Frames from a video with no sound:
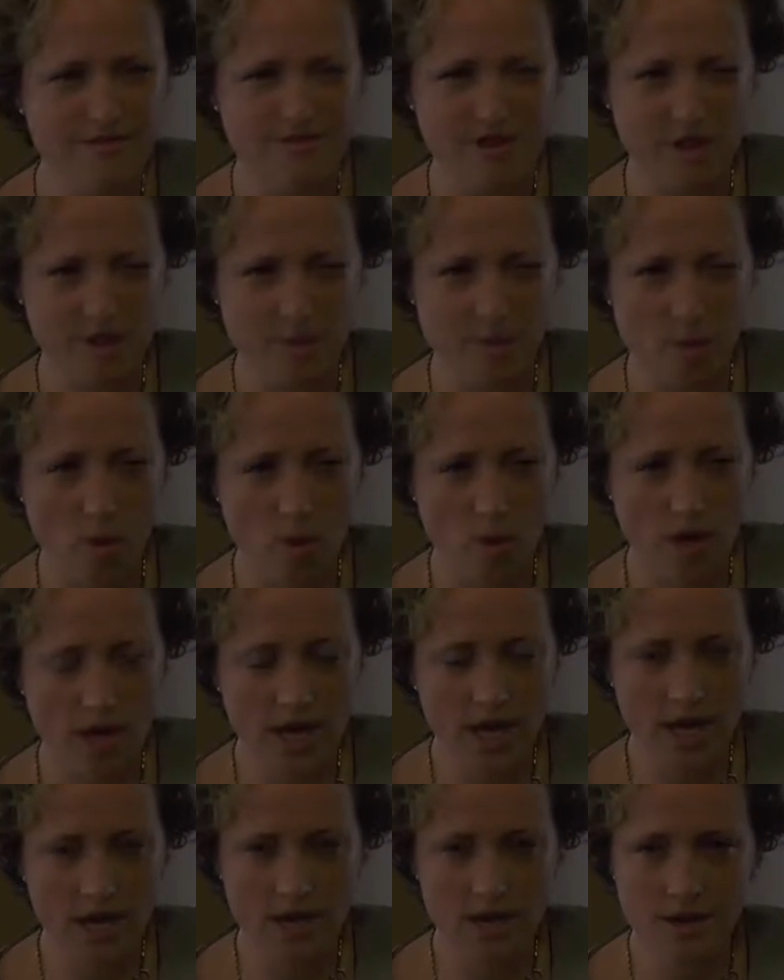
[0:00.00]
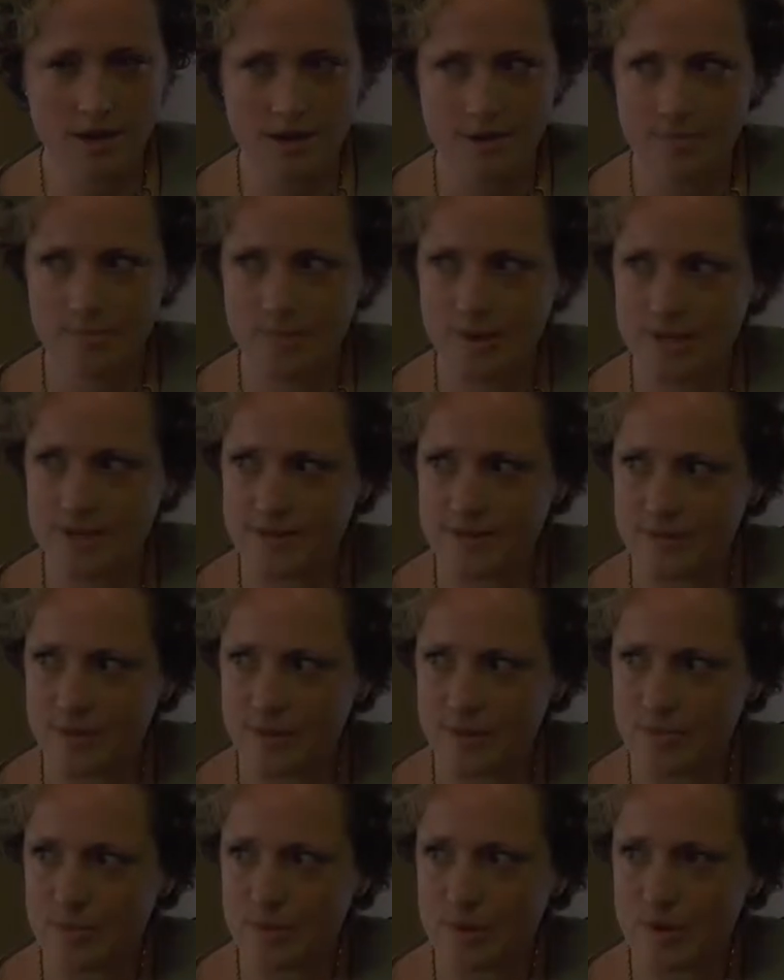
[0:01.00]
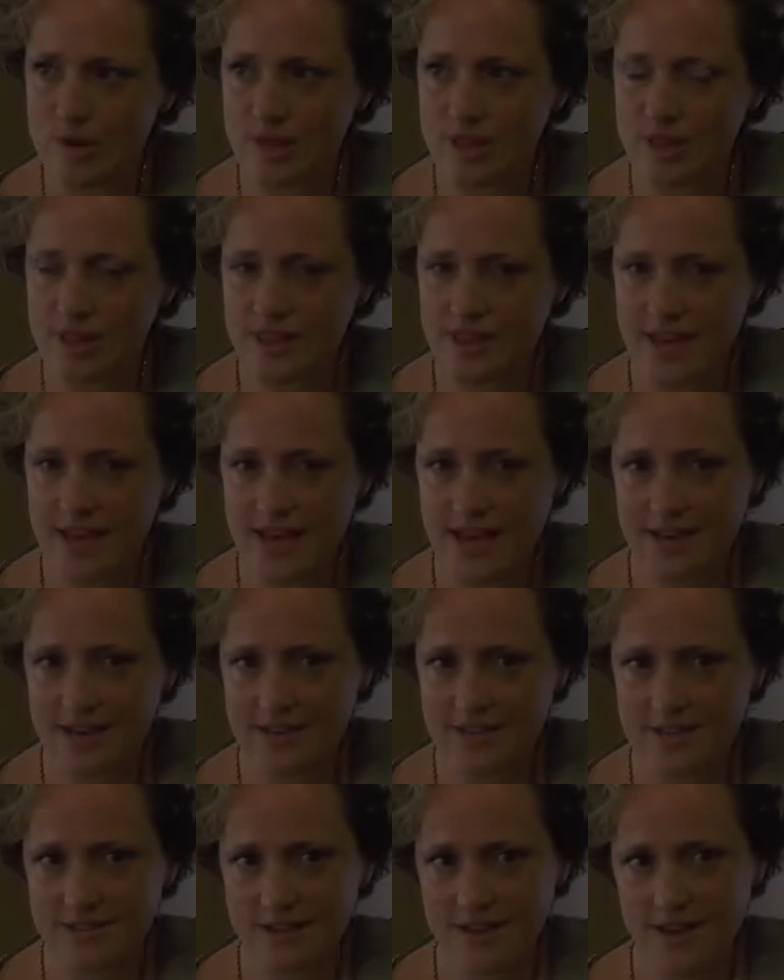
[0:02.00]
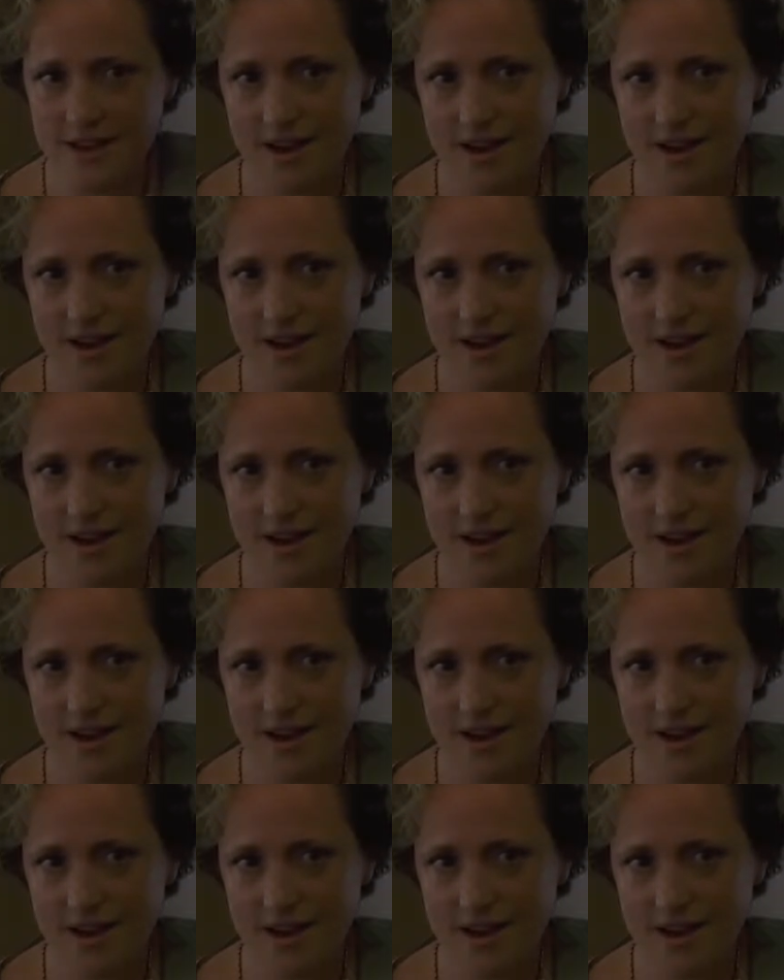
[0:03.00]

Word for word: for the morning, but more than that,